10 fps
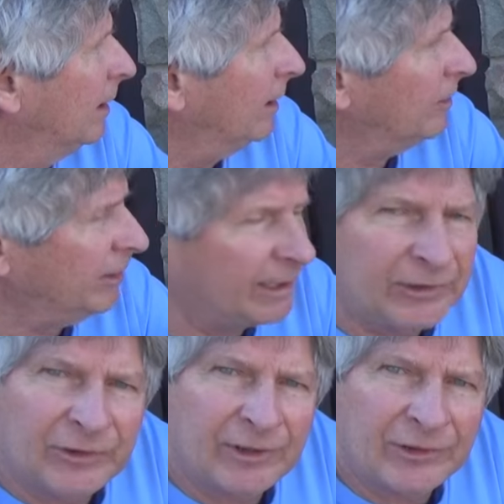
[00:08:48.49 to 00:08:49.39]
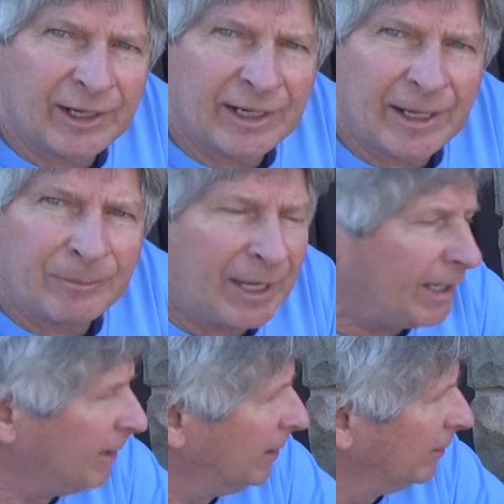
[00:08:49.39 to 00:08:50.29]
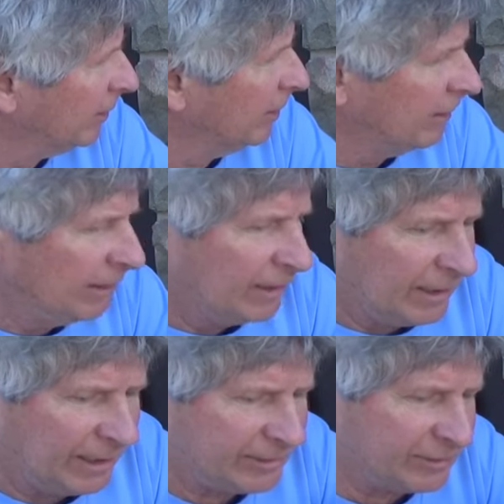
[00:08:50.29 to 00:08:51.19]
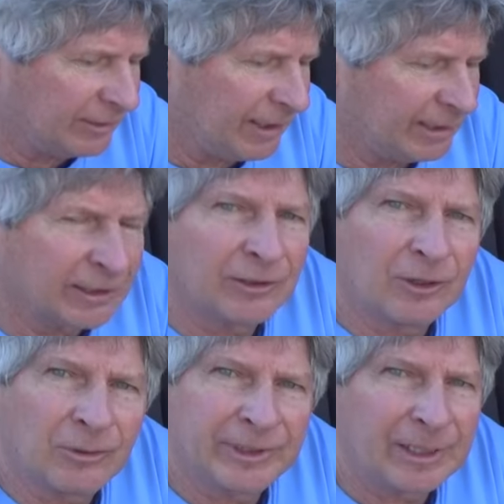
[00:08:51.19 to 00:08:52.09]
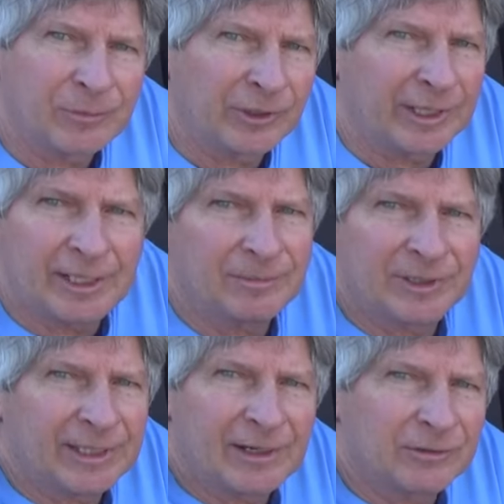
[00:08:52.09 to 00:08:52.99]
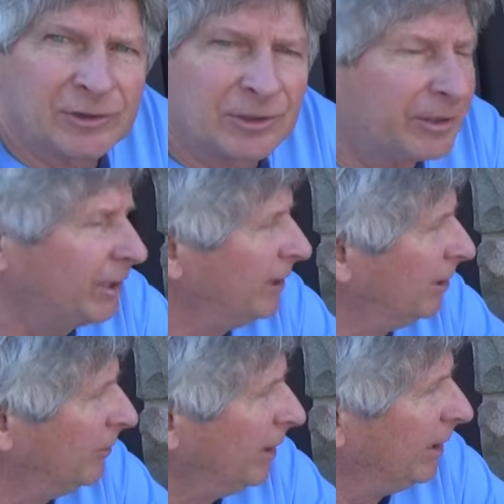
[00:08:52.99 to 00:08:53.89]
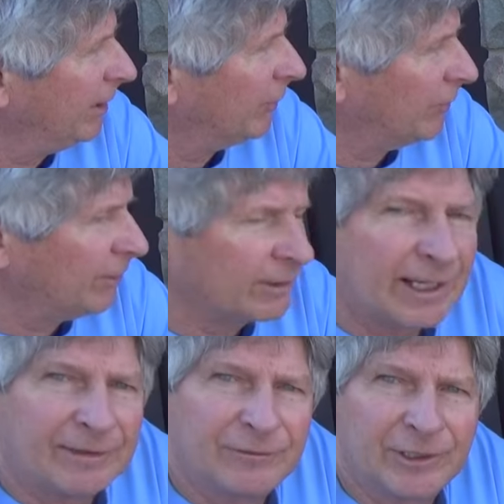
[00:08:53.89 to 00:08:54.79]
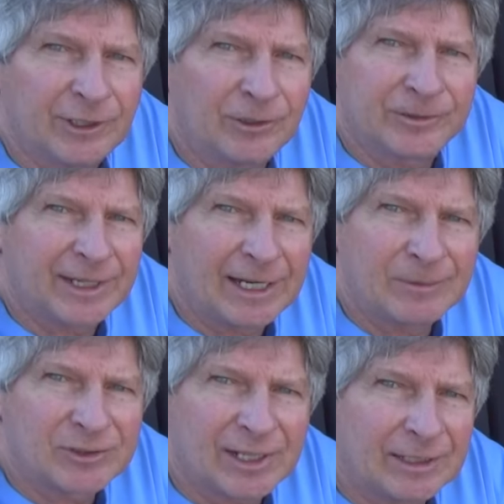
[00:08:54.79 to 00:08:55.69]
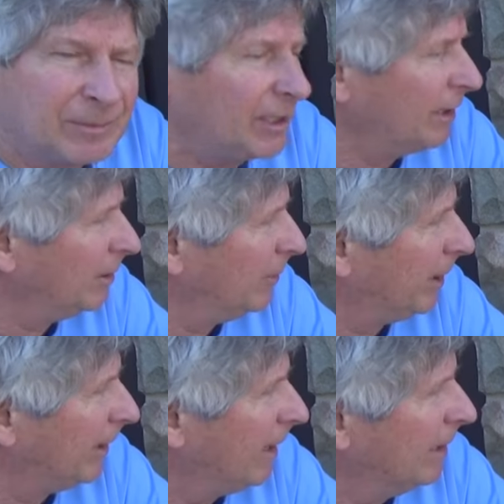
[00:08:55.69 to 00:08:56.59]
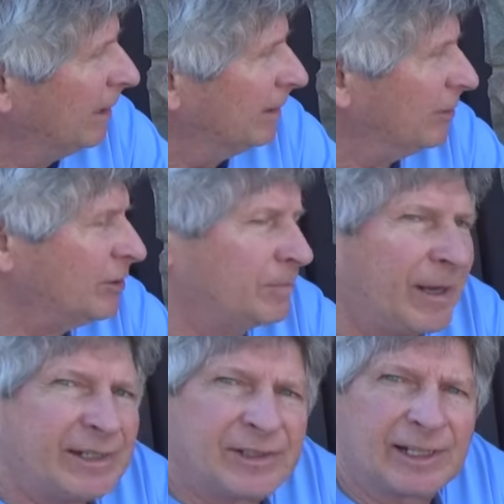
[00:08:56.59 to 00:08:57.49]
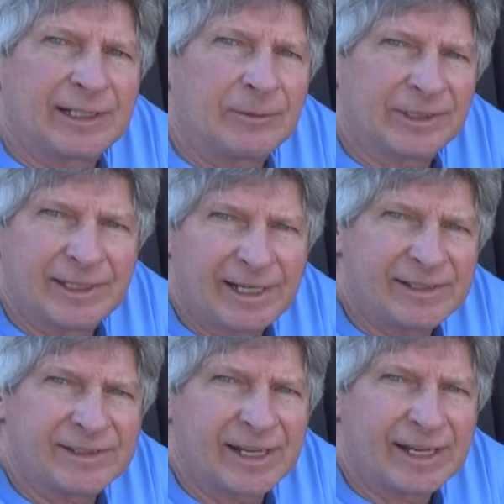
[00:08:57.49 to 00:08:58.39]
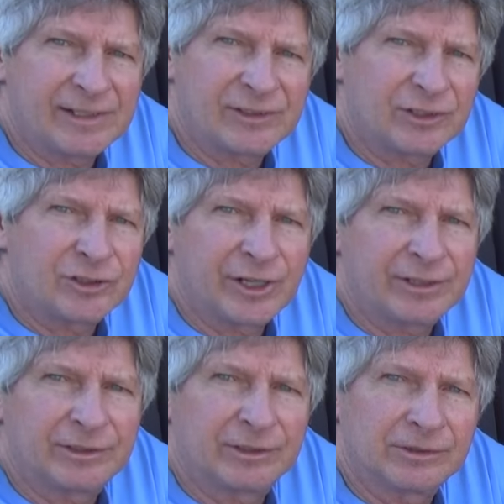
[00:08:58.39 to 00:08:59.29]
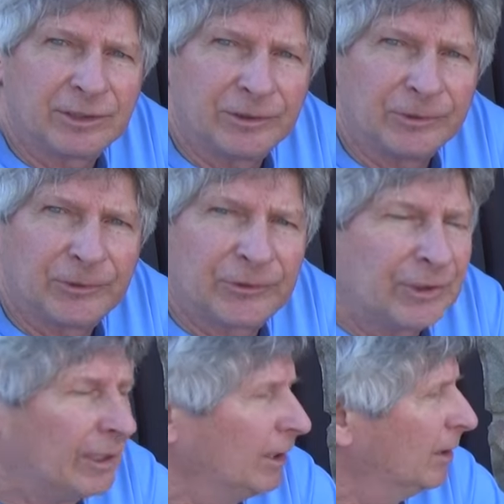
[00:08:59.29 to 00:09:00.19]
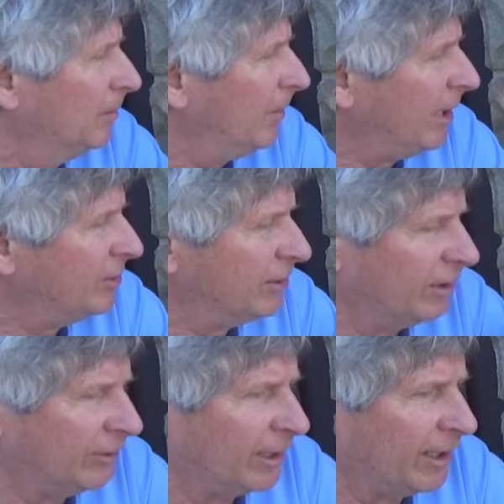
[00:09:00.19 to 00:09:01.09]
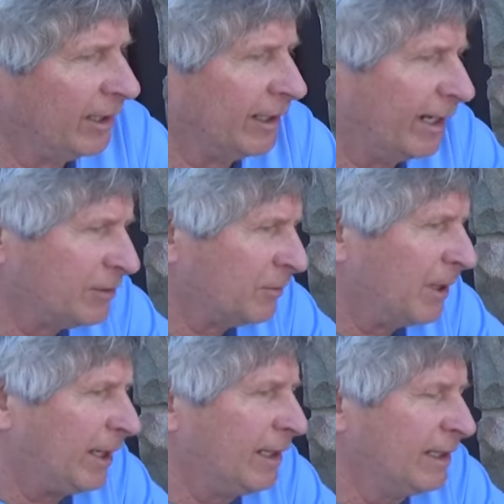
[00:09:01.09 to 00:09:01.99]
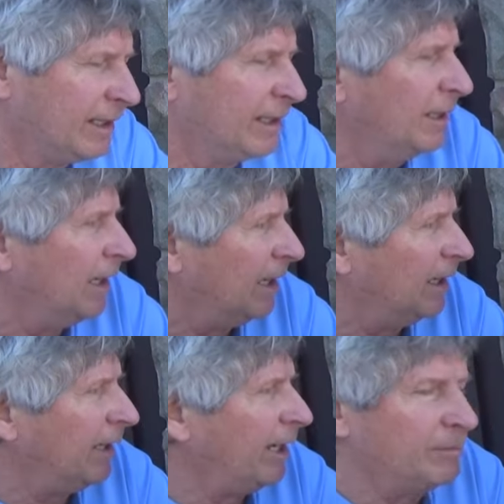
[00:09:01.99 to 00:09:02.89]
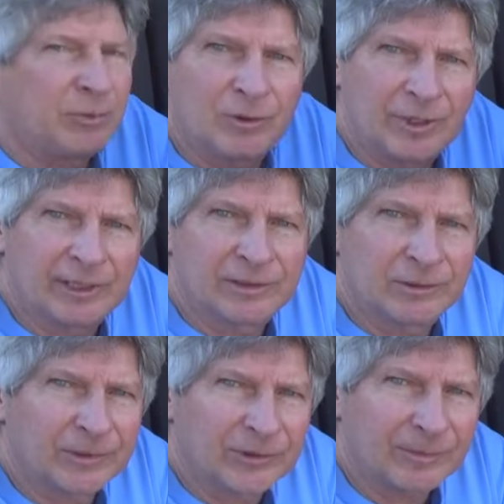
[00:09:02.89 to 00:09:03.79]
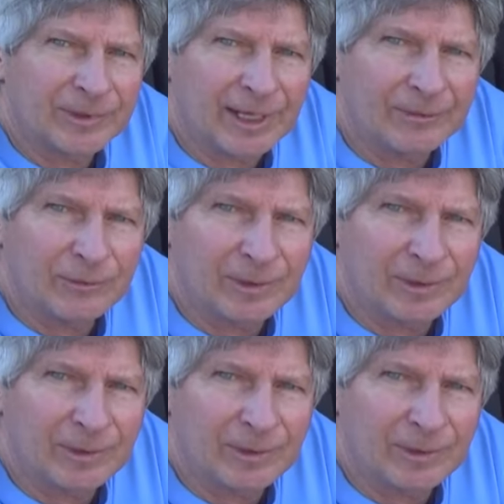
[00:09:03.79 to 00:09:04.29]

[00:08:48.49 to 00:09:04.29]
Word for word: I don't think it says it in that bag either. I still like to know what they put in it, but they don't show you the ingredients. Not for the old timers like me anyway. This is basically what they say is a general use masonry thing. That's why I'll oh, add Portland to it sometimes